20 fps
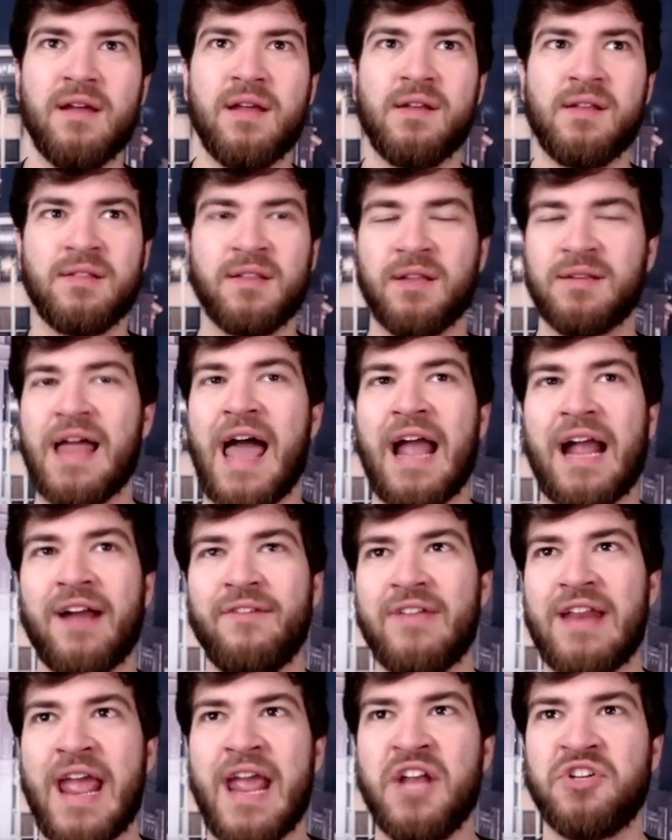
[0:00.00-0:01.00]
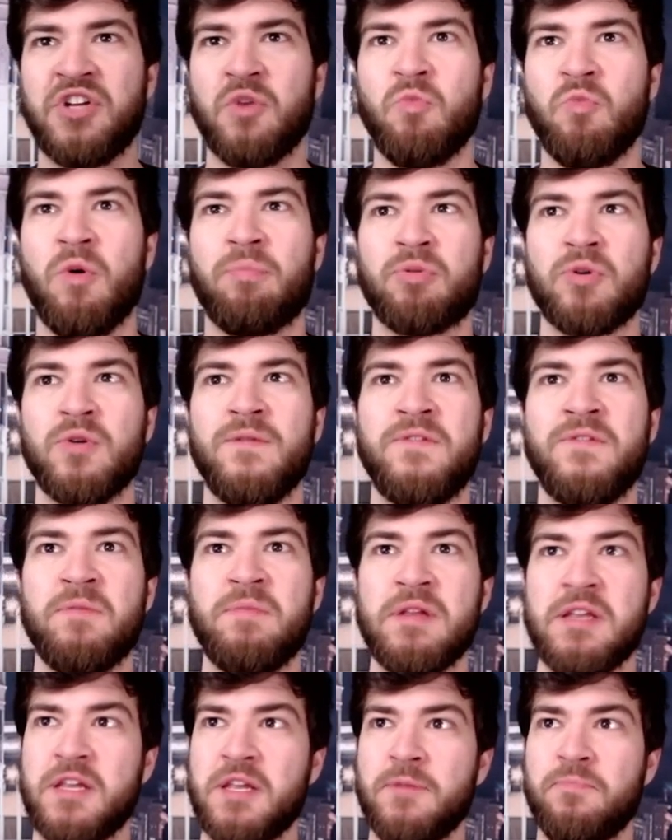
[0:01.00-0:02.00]
the lack of an agent will prove to
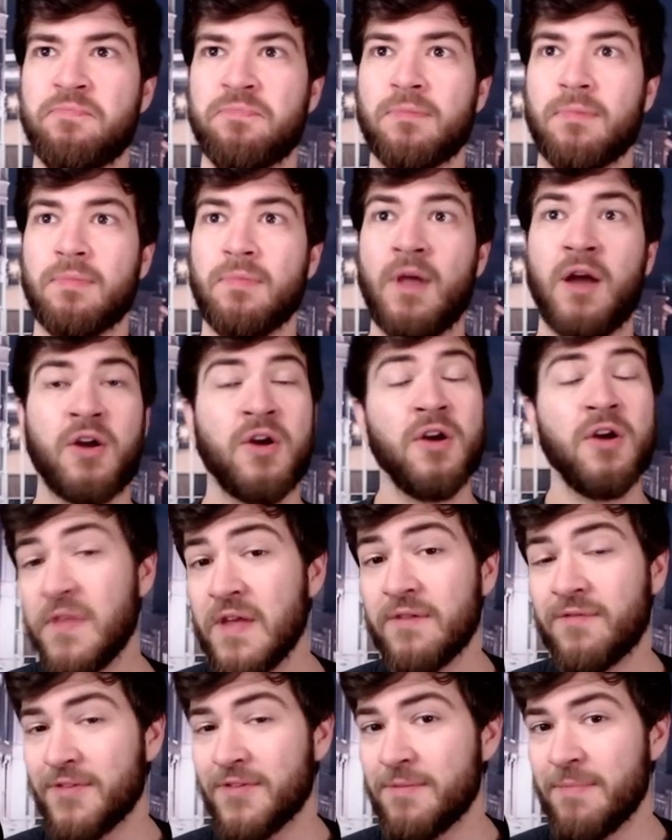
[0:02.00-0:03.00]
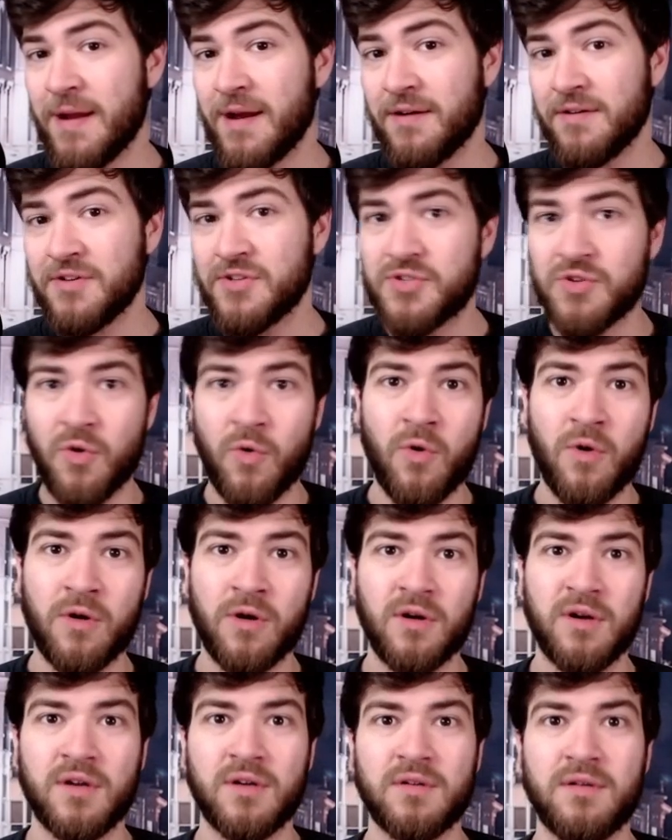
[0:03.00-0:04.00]
be a good thing for the Bears
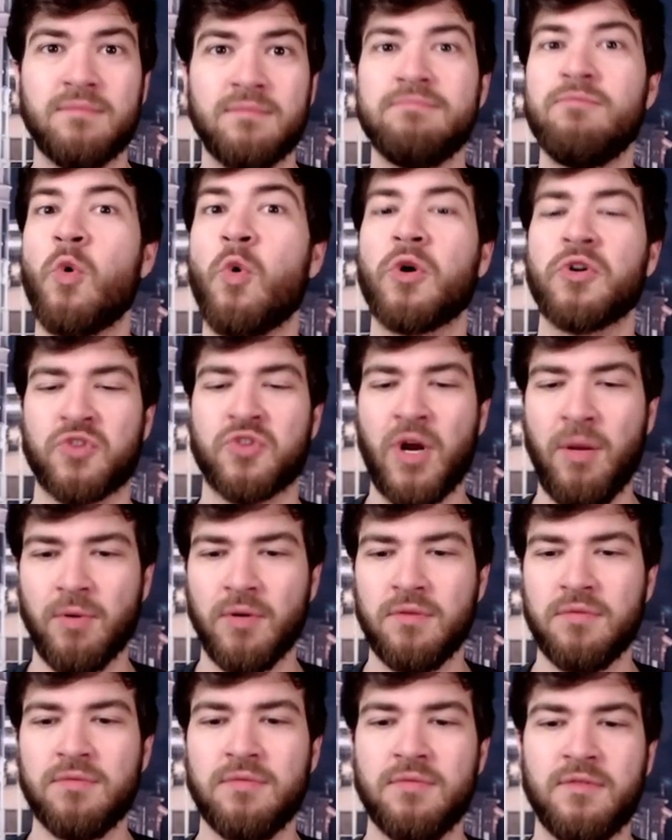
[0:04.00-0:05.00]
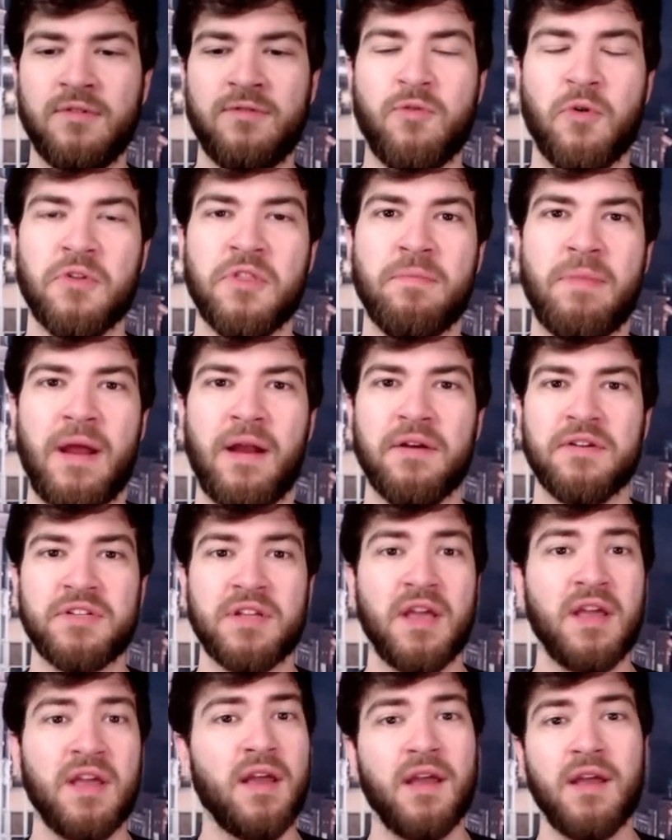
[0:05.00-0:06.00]
or more trouble for the Bears.
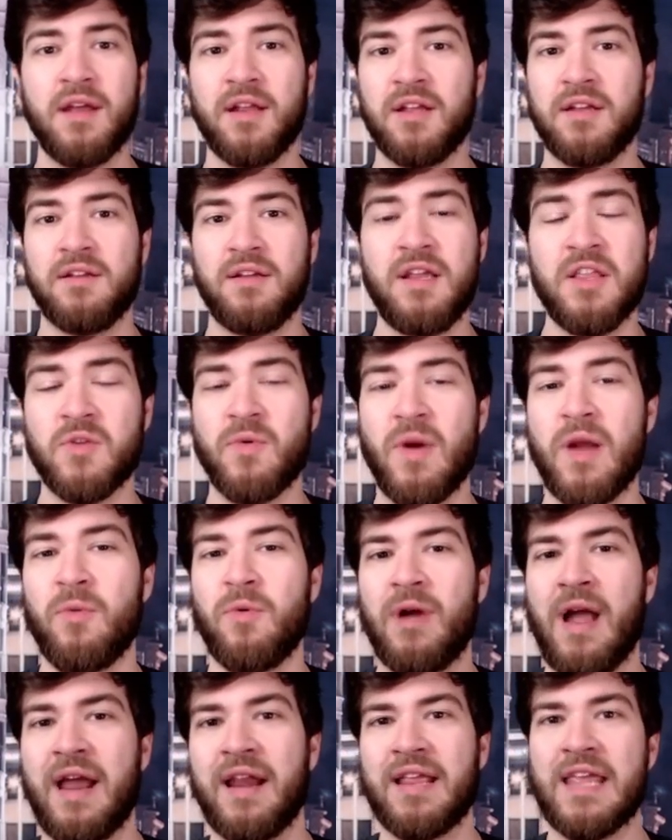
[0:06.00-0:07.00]
Either way, we'll kind of